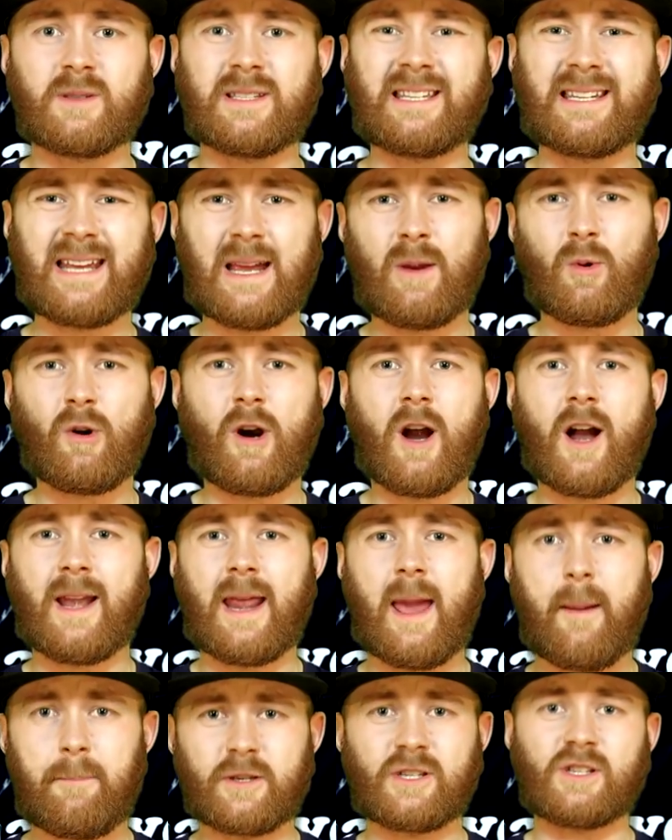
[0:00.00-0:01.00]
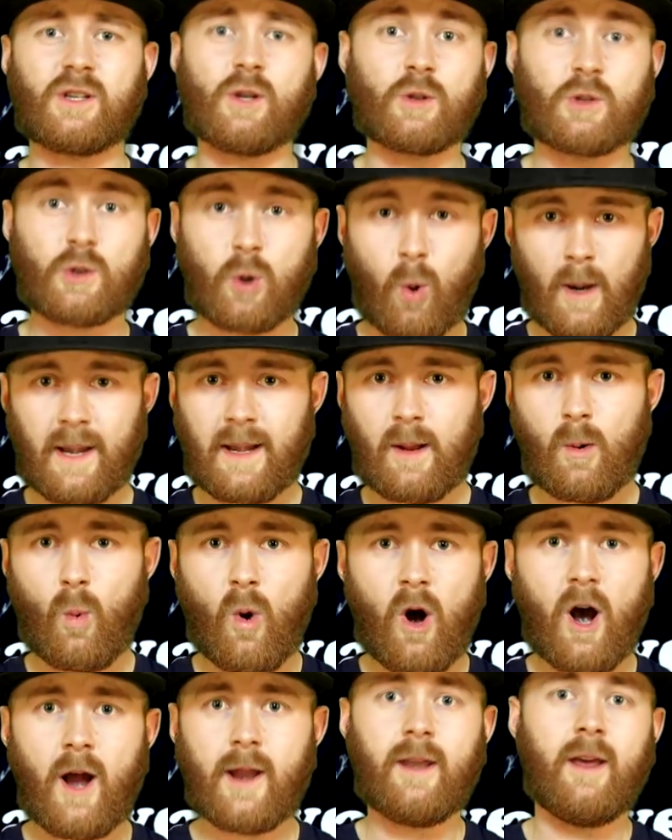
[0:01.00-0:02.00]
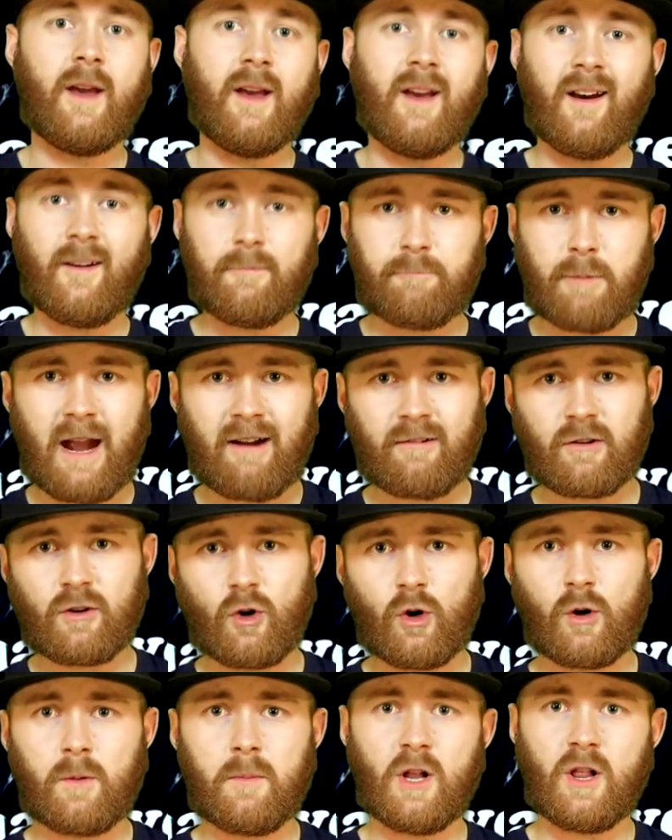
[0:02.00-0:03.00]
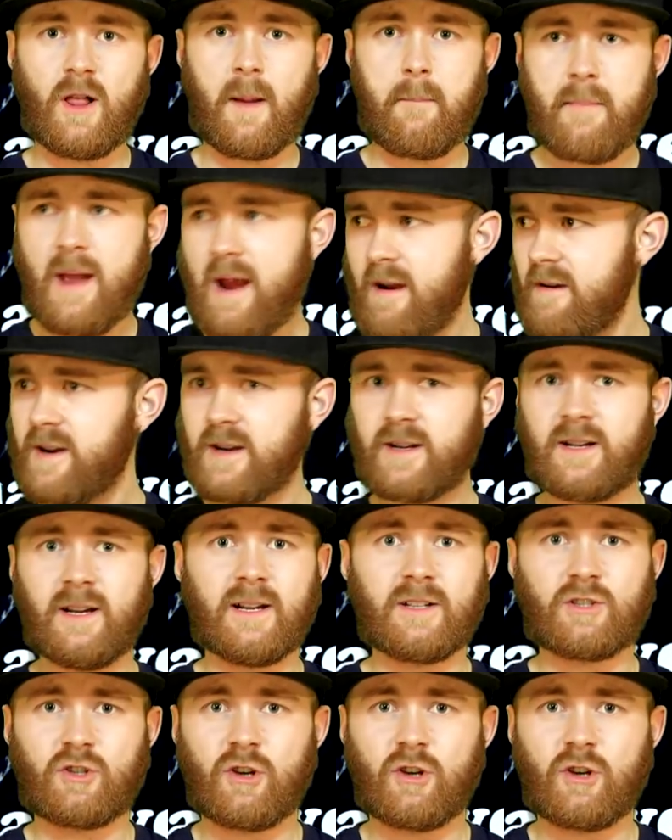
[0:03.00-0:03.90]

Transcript: Today we're on episode 21 of Paranormal America,